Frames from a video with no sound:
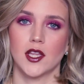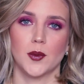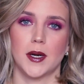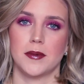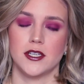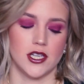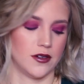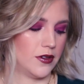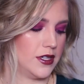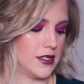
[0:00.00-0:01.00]
Colourpop in
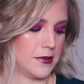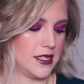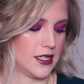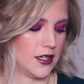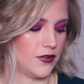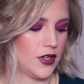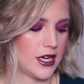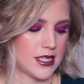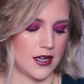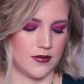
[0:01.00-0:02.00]
general is amazing. If you
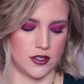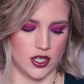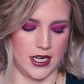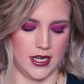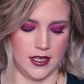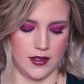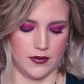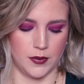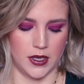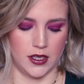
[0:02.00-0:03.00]
guys haven't tried
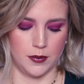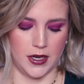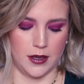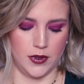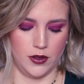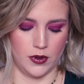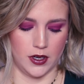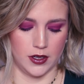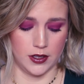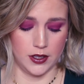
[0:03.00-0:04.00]
anything from Colourpop, you
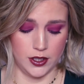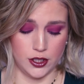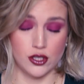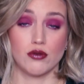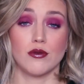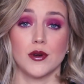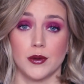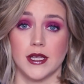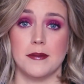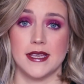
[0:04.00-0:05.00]
are
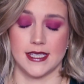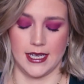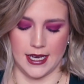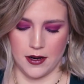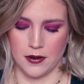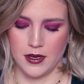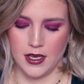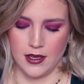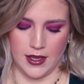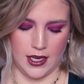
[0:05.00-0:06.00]
truly missing out.
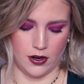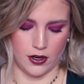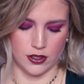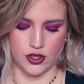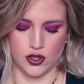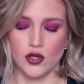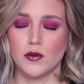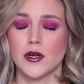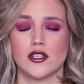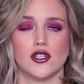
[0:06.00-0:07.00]
They are
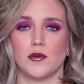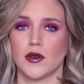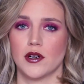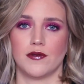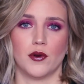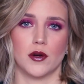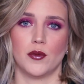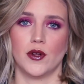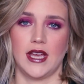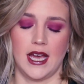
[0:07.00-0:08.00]
super
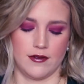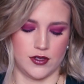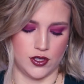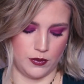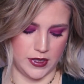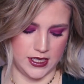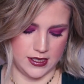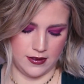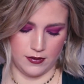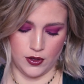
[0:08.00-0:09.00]
affordable. They have so
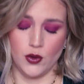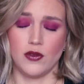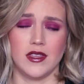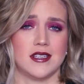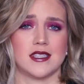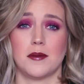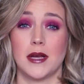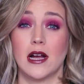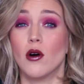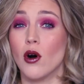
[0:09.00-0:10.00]
many new things
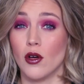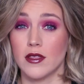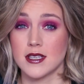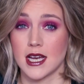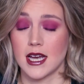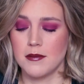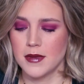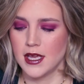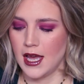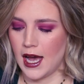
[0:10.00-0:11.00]
coming out all the
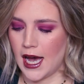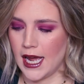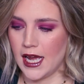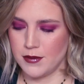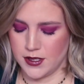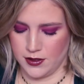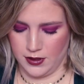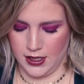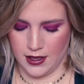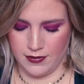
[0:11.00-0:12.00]
time. I
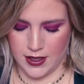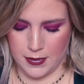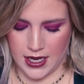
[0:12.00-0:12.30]
absolutely love them.